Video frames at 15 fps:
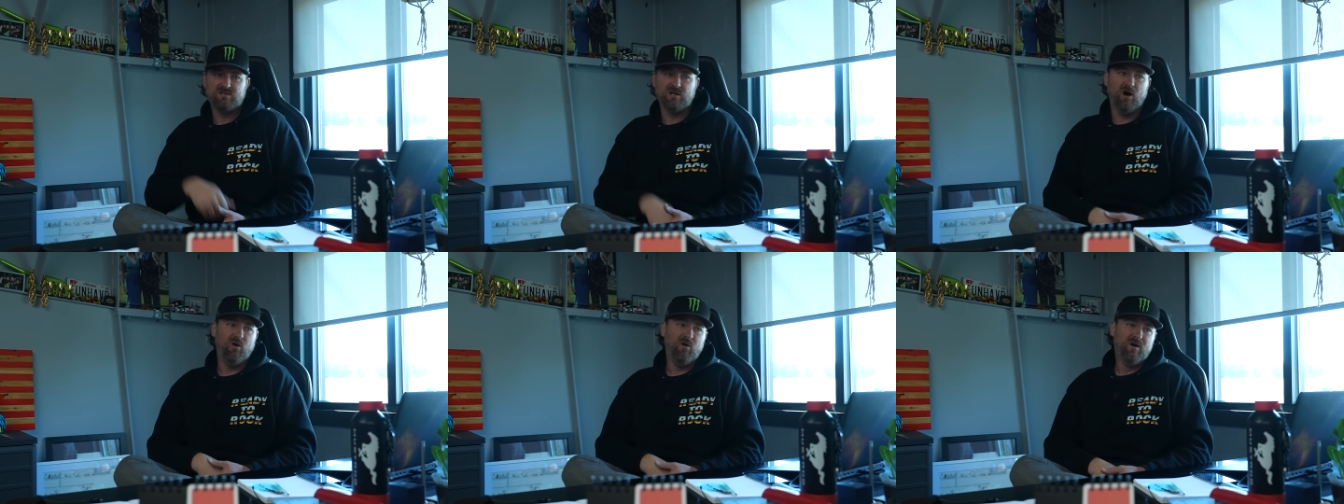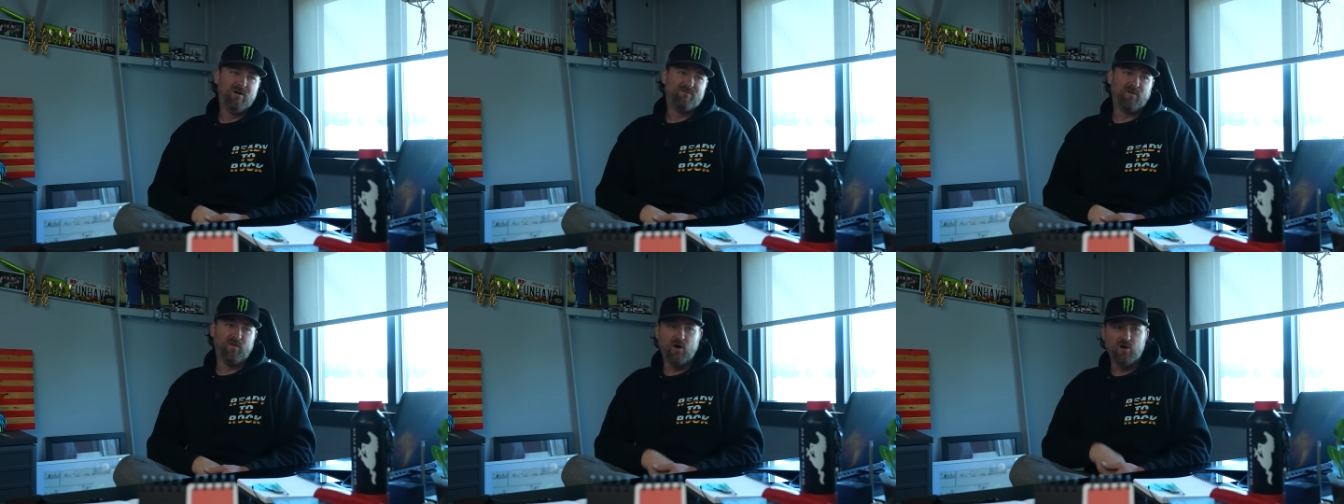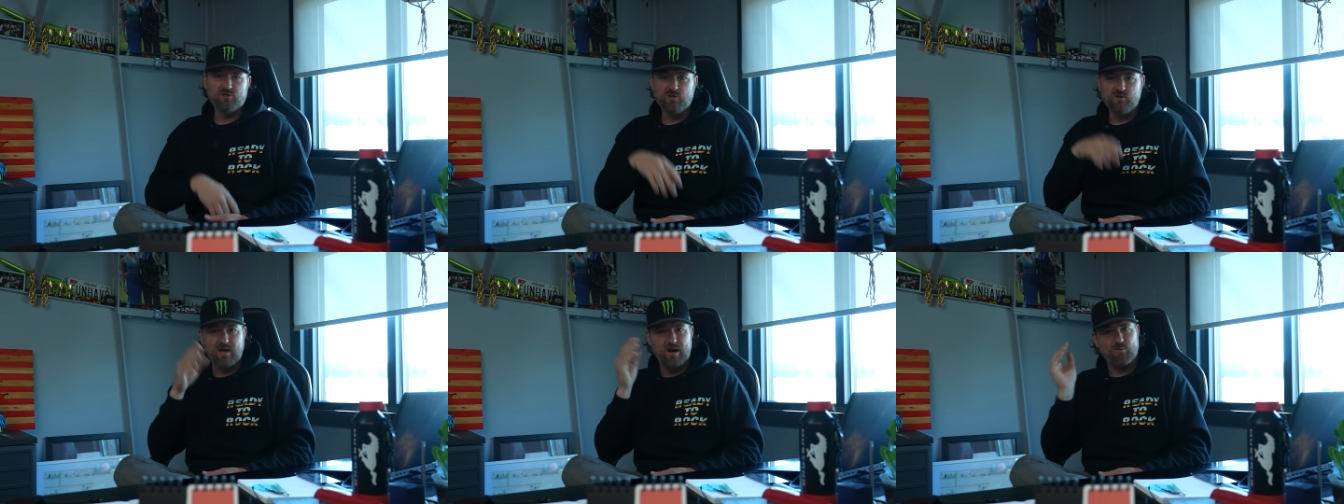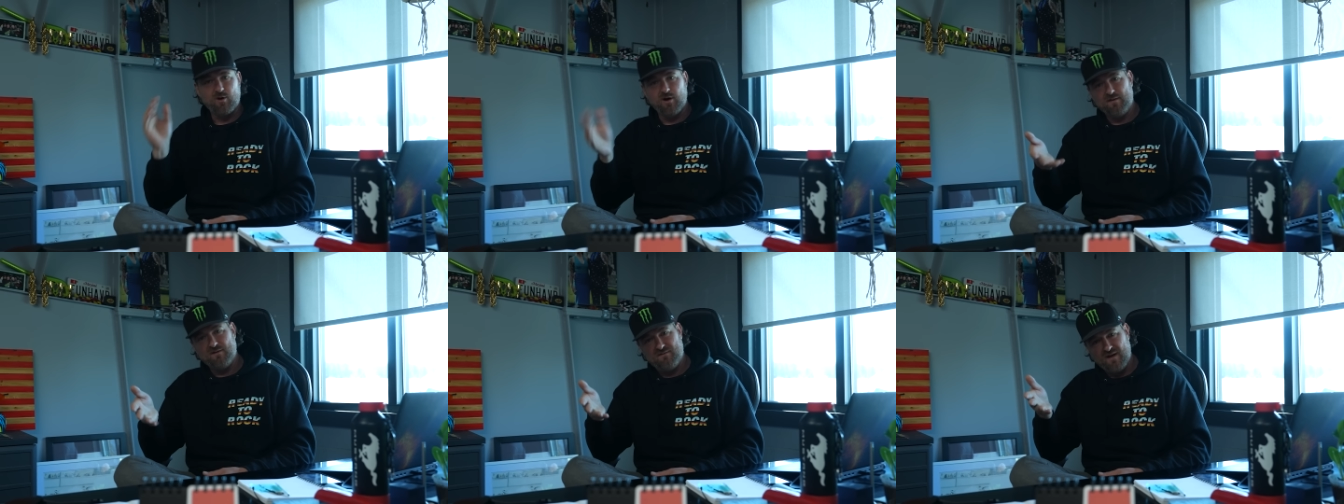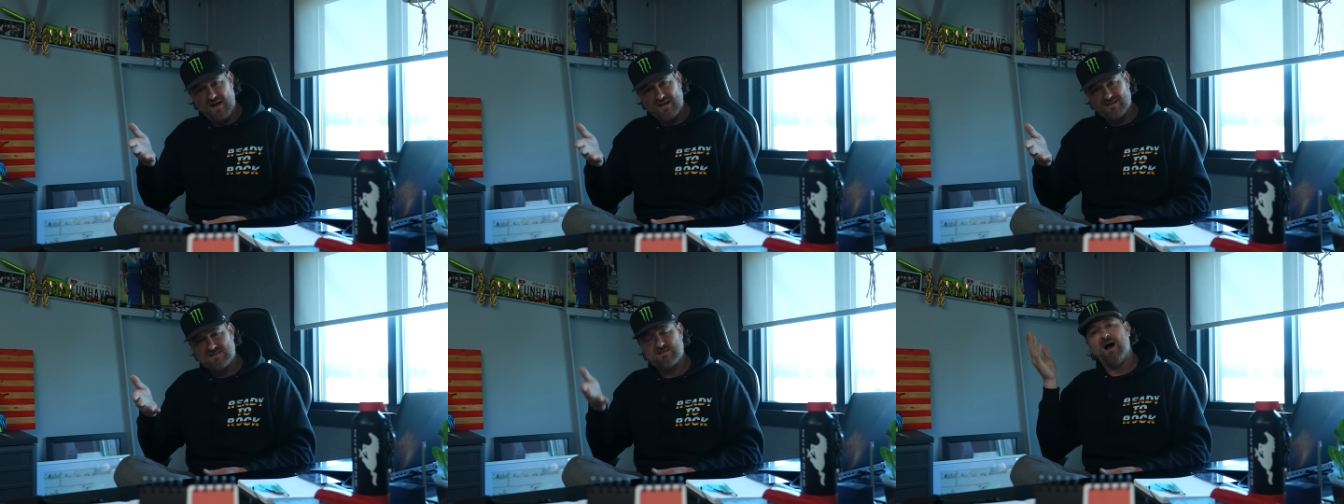So for those of you that were on the
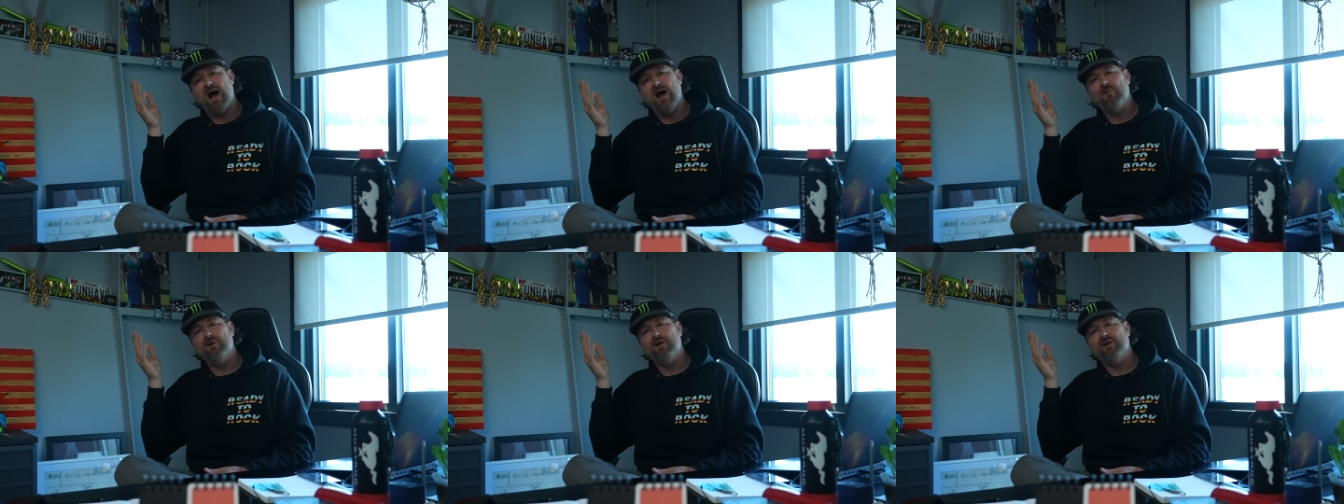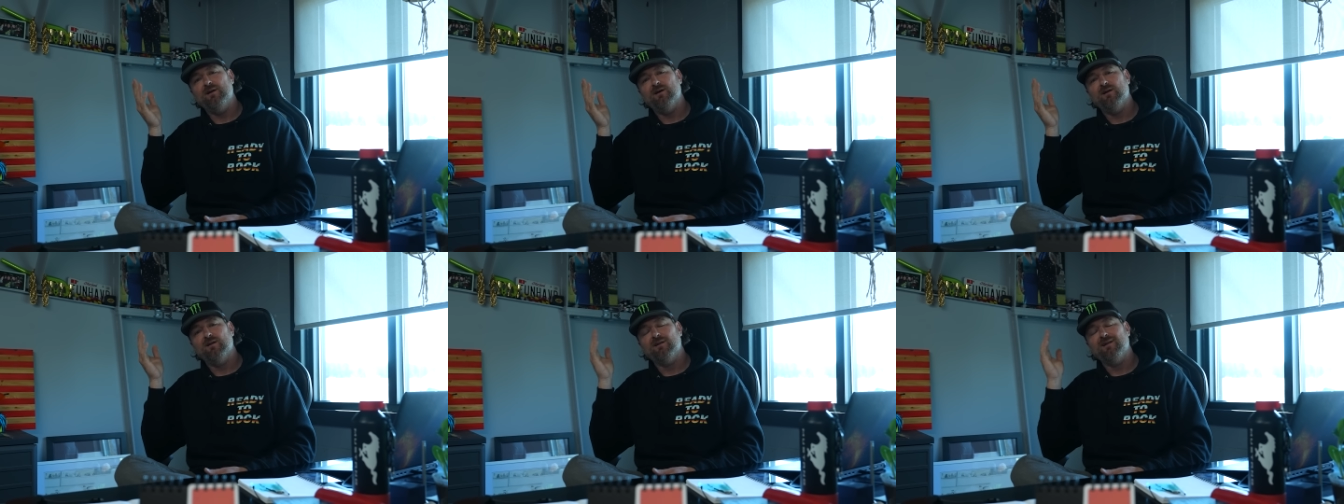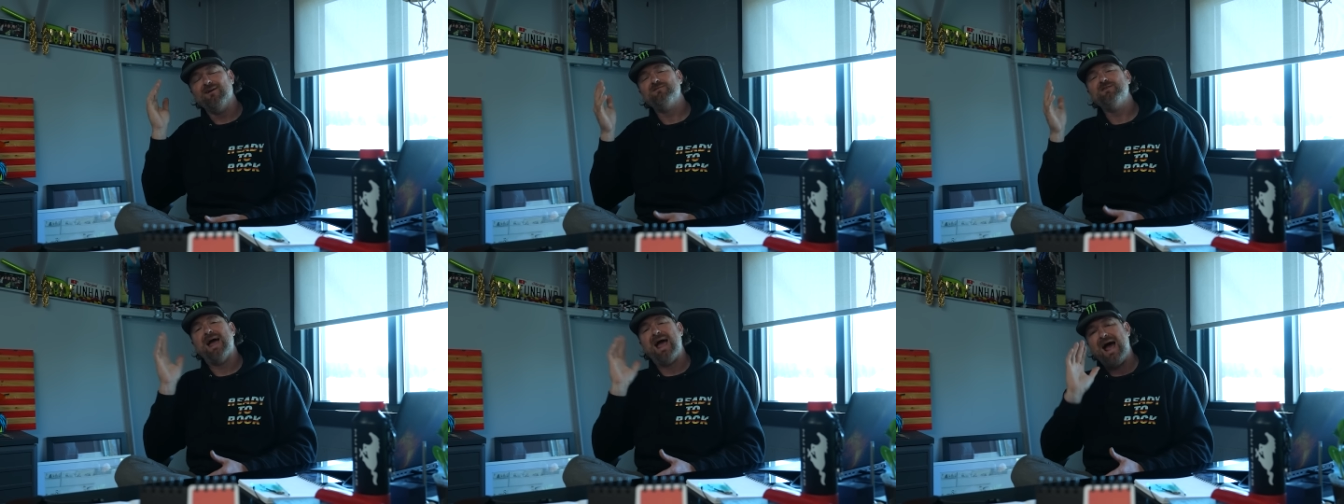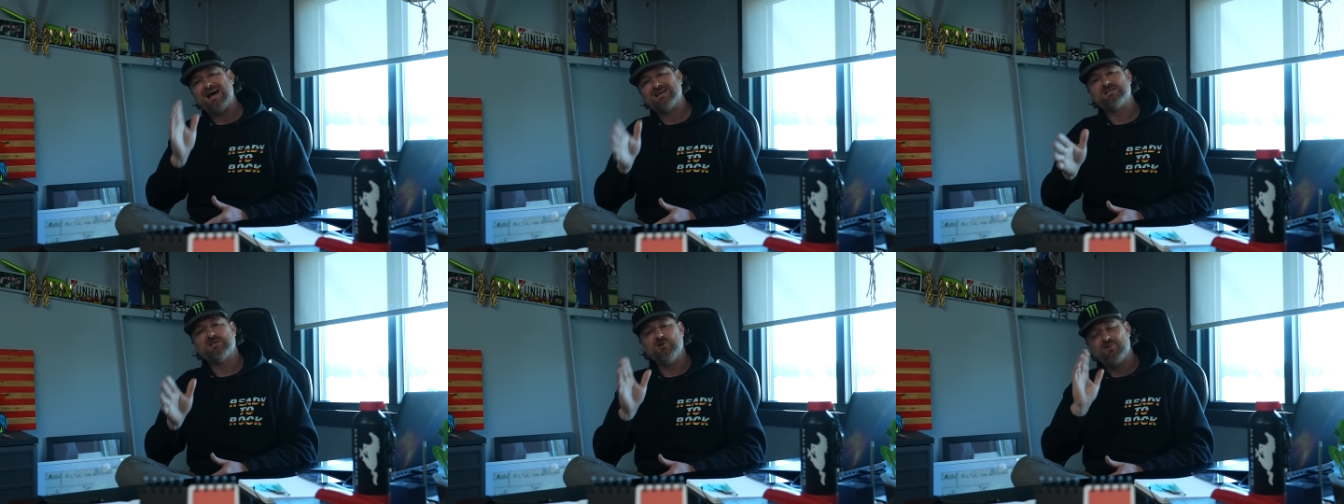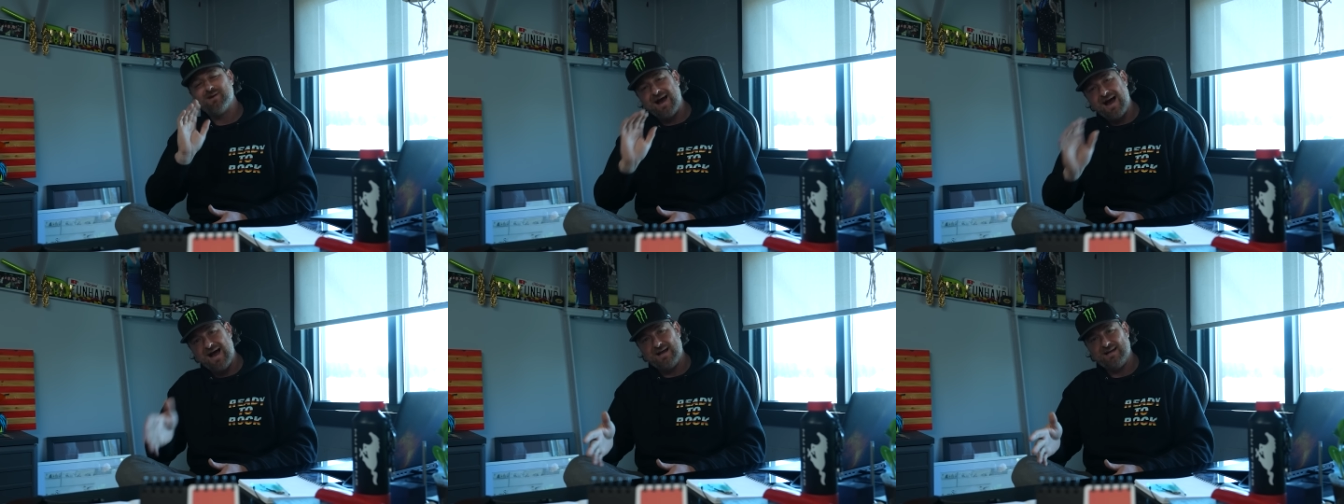fence, I would love to ask you
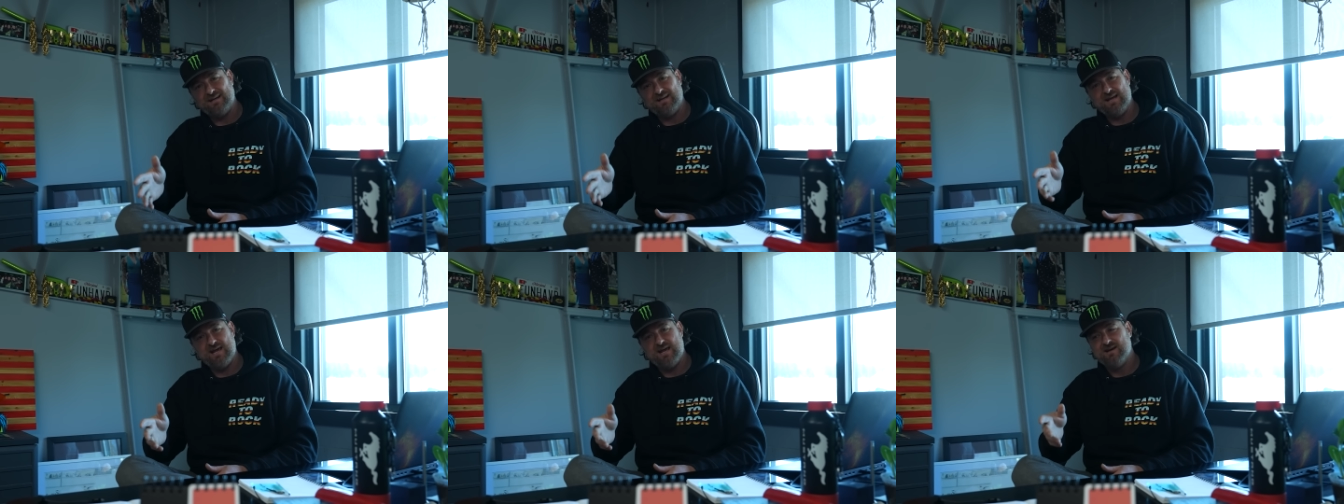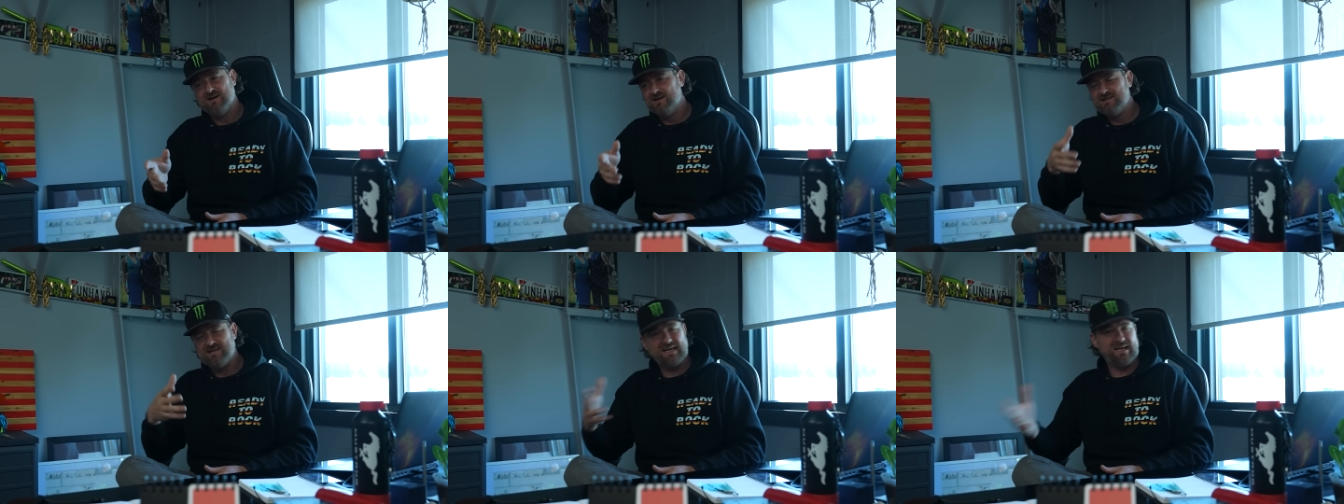kindly to